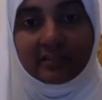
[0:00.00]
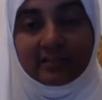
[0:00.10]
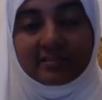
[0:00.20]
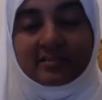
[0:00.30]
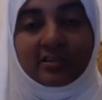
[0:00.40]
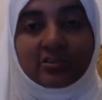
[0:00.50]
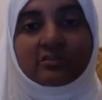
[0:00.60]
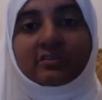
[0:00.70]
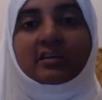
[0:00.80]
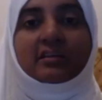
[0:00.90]
in the state
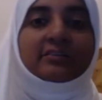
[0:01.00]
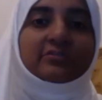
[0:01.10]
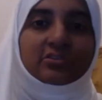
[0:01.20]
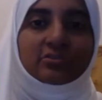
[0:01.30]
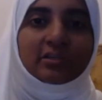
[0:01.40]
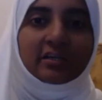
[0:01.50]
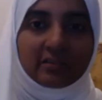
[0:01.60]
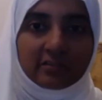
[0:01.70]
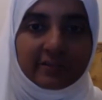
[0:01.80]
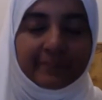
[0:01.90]
of khalifatul
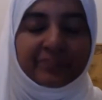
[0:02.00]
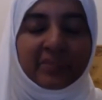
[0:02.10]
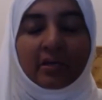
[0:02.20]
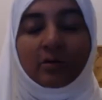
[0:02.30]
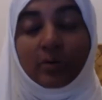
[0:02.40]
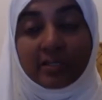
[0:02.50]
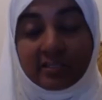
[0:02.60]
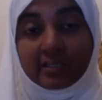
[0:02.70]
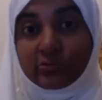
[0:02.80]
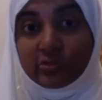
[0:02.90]
ard
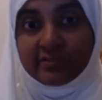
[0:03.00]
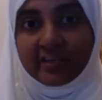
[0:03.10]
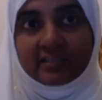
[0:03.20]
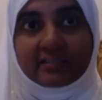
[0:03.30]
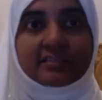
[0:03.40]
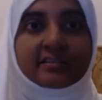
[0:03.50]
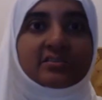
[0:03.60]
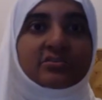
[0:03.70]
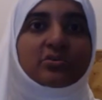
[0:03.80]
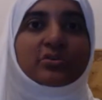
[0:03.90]
what are those
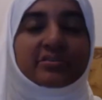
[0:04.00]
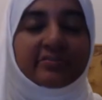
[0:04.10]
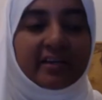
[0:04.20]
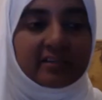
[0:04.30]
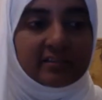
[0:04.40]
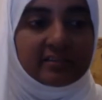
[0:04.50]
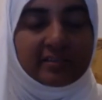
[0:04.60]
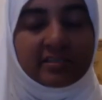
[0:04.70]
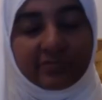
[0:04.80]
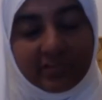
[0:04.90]
faculties those
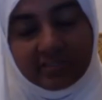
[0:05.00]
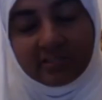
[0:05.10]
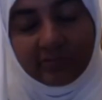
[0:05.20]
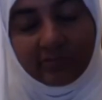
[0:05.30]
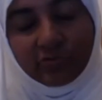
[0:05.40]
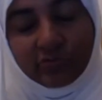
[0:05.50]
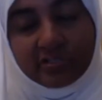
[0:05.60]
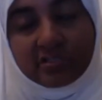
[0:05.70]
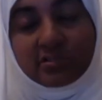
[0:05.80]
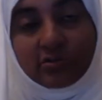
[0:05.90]
faculties firstly of
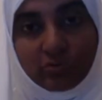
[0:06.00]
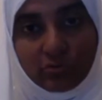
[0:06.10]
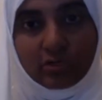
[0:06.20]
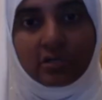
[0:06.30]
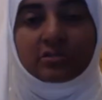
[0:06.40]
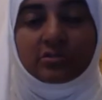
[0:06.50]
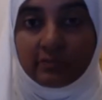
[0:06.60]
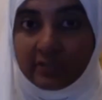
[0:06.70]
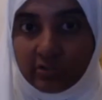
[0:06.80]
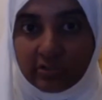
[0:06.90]
course is the ruh
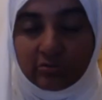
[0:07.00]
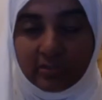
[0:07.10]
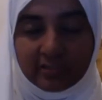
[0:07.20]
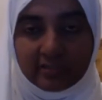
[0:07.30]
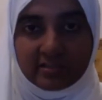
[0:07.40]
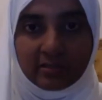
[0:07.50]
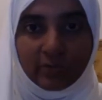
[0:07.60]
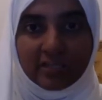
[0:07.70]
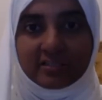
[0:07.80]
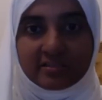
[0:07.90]
so we need to
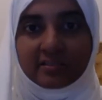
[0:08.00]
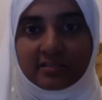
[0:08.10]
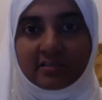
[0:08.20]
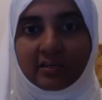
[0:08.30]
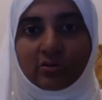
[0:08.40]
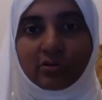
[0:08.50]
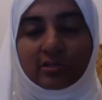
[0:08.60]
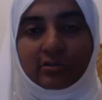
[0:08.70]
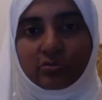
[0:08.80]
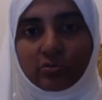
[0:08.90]
understand what is this thing
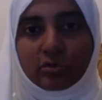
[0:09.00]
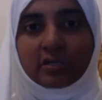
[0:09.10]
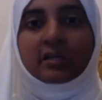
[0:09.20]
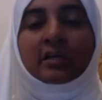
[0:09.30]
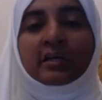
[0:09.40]
called the ruh